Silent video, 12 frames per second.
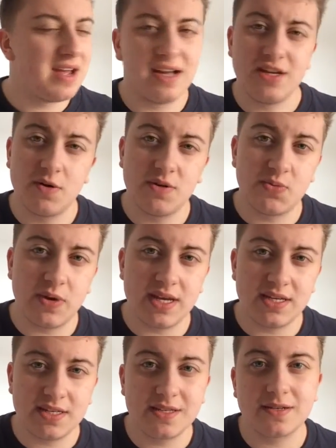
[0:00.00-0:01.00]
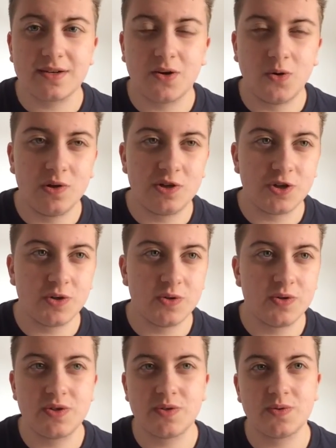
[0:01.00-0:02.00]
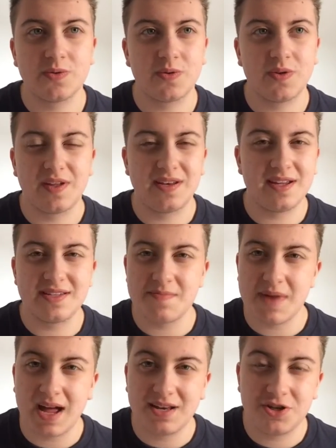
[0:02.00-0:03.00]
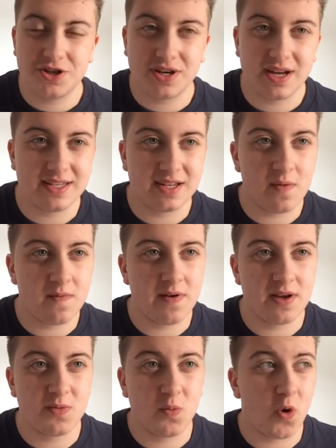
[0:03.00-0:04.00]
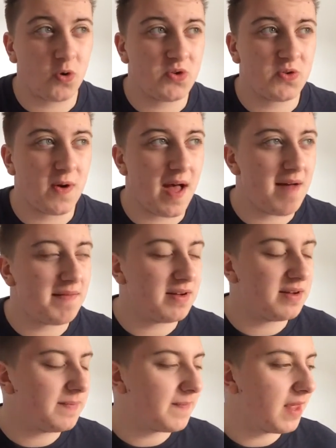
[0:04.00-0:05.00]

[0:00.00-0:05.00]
and he always wears cool shoes that doesn't match his outfit whatsoever,